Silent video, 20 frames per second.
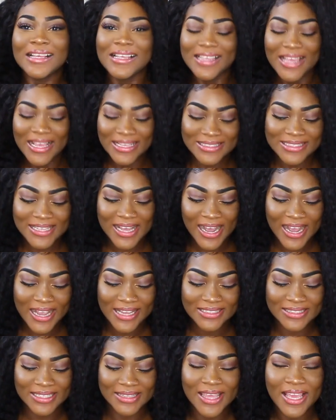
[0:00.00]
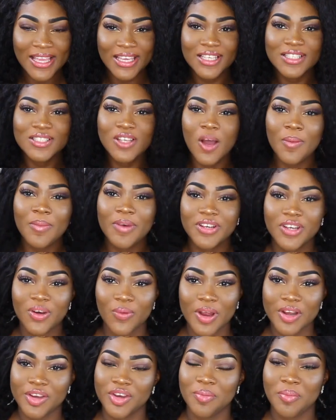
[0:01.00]
Yes guys, so thank you so much
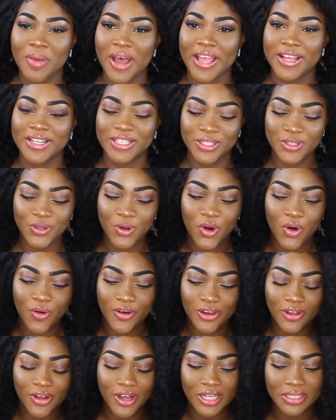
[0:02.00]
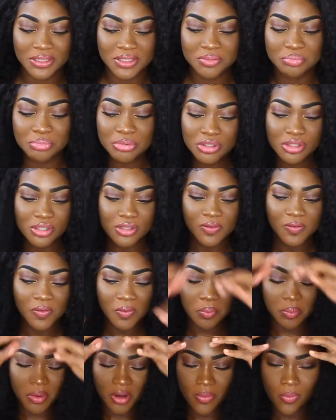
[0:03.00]
for watching my tutorial on this
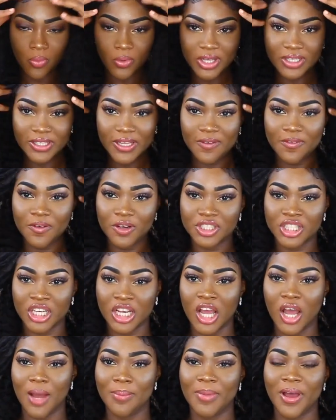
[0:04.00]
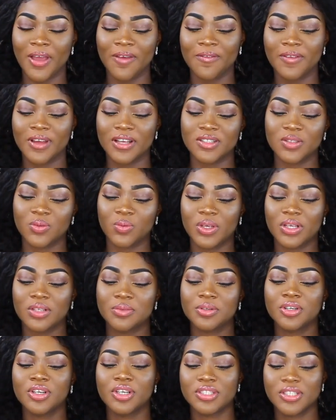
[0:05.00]
beautiful bomb wig. Definitely check out MyFirstWig,
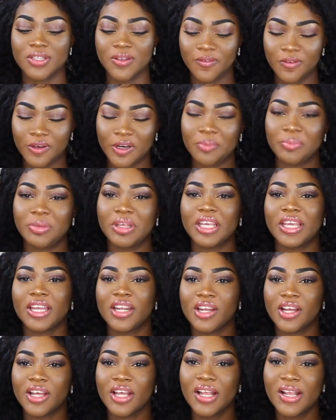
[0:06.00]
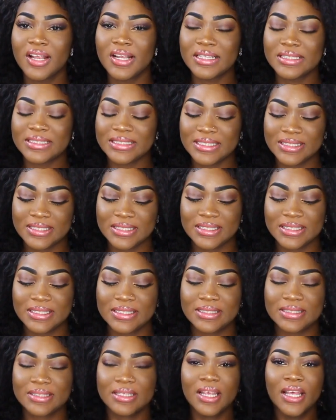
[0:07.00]
because if you're a beginner, this
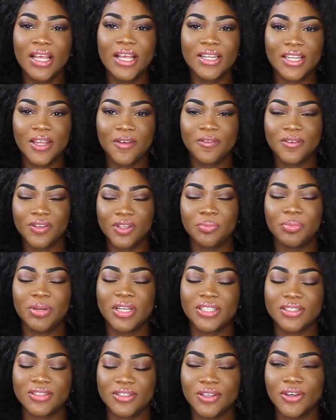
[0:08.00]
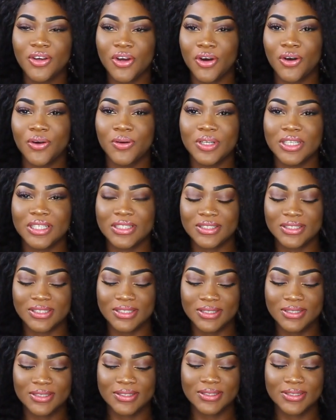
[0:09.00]
is definitely the place to go. It's
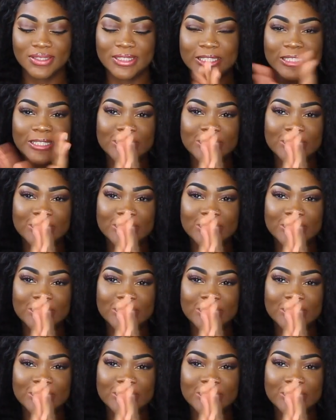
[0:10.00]
just